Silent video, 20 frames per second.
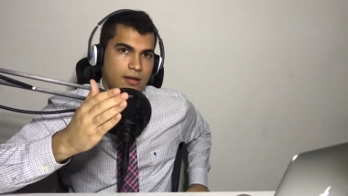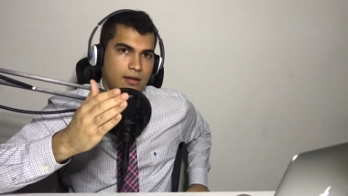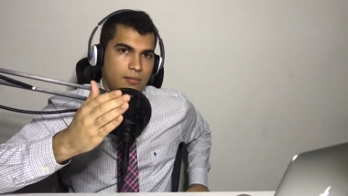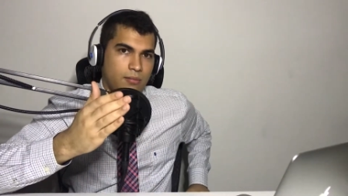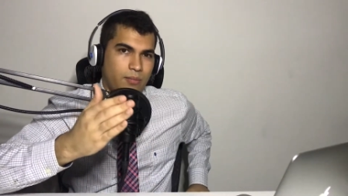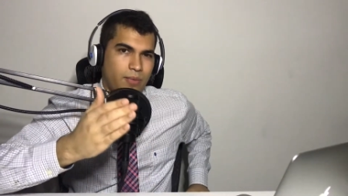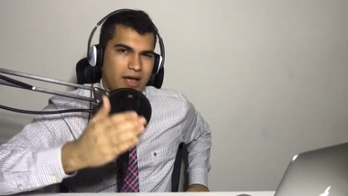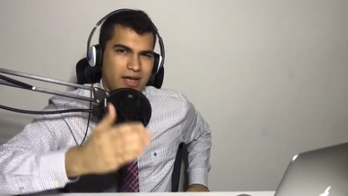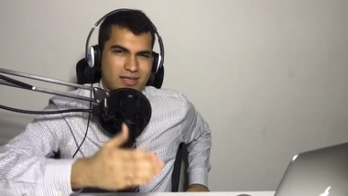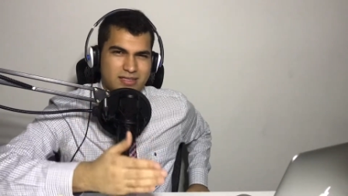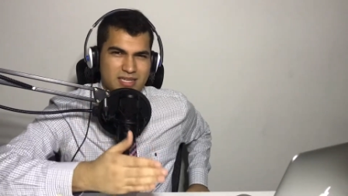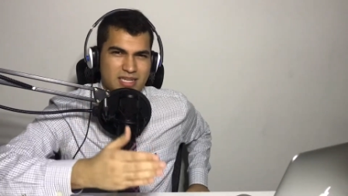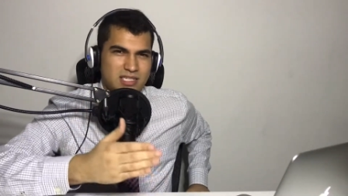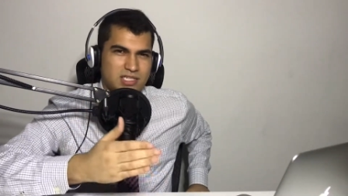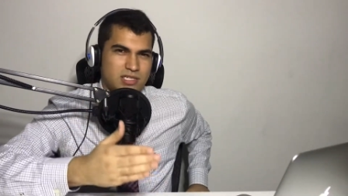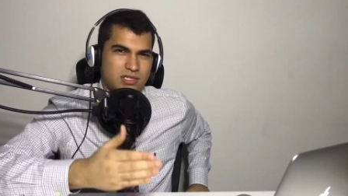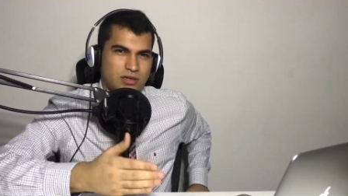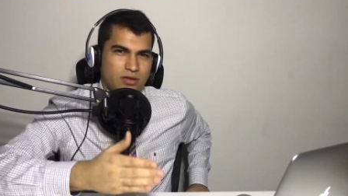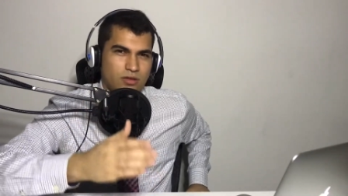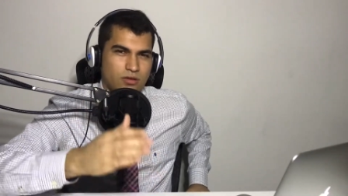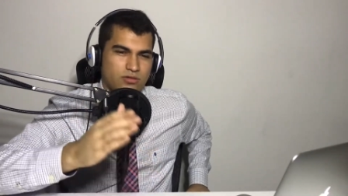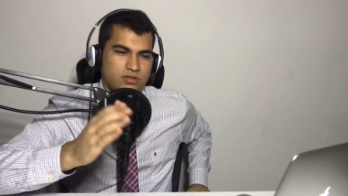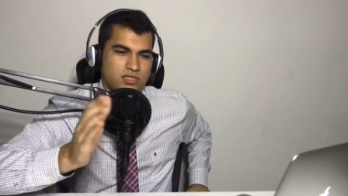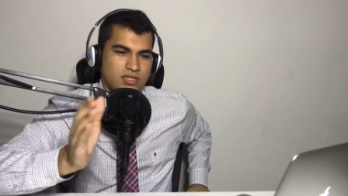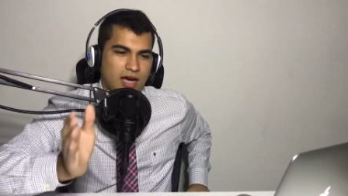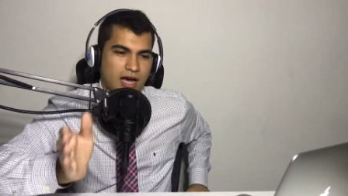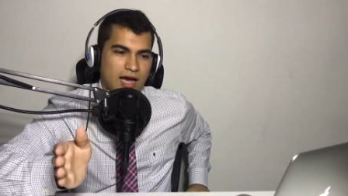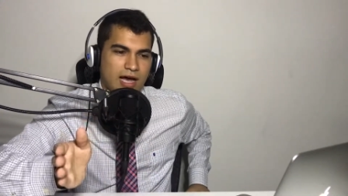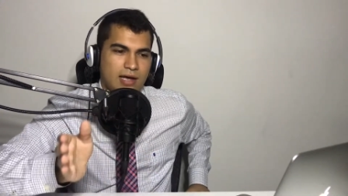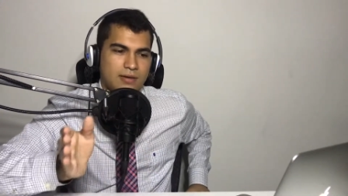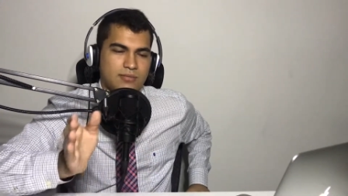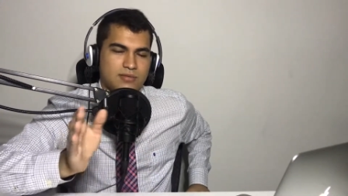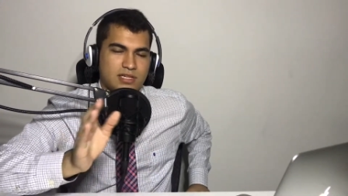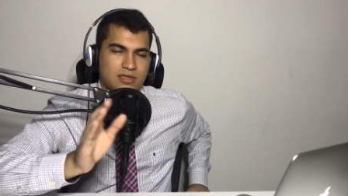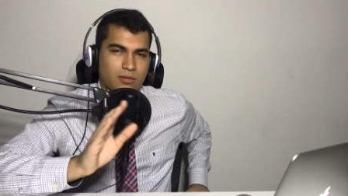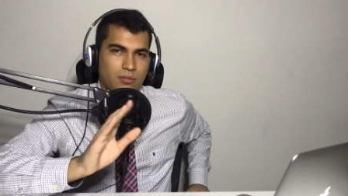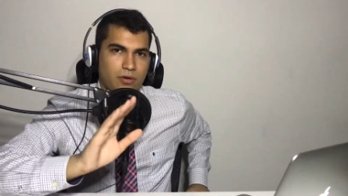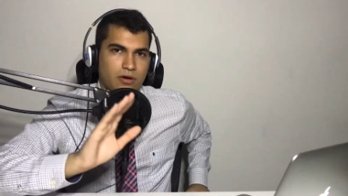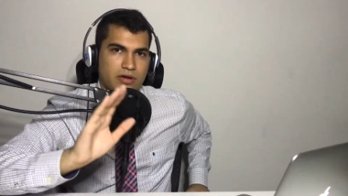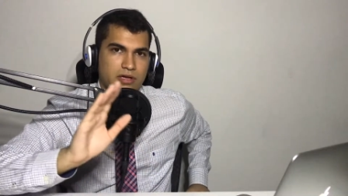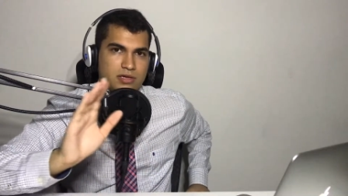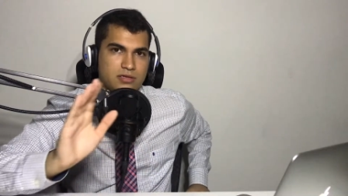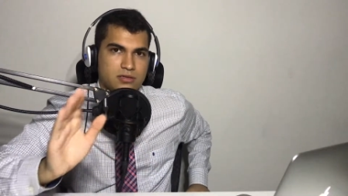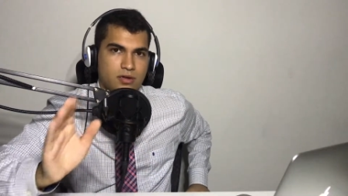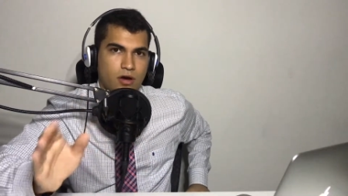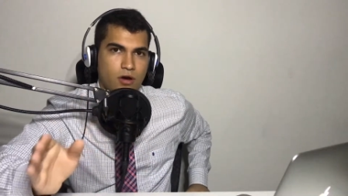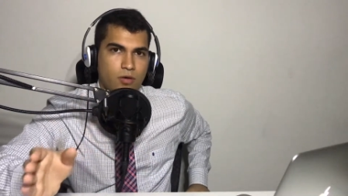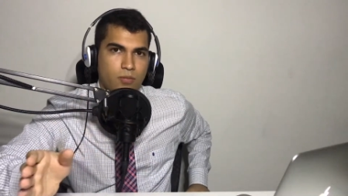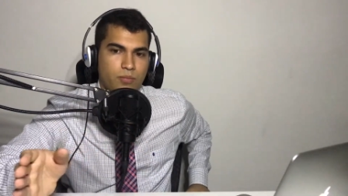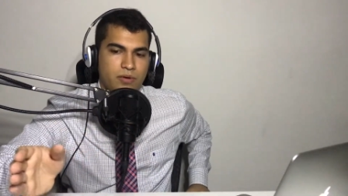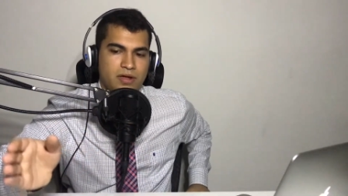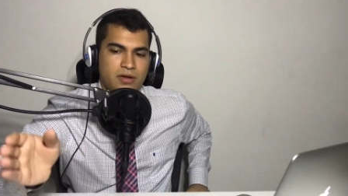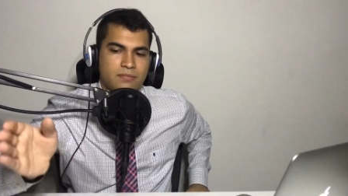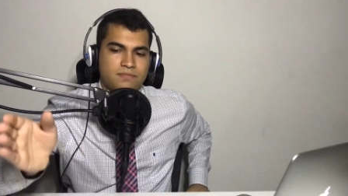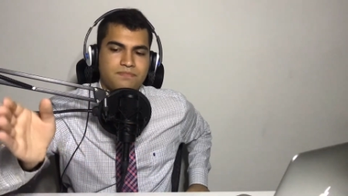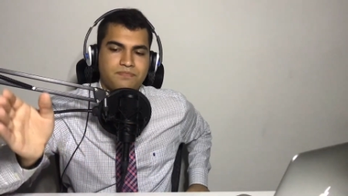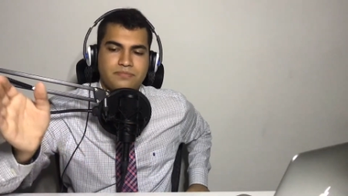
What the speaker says: pay attention to those times that the market is open.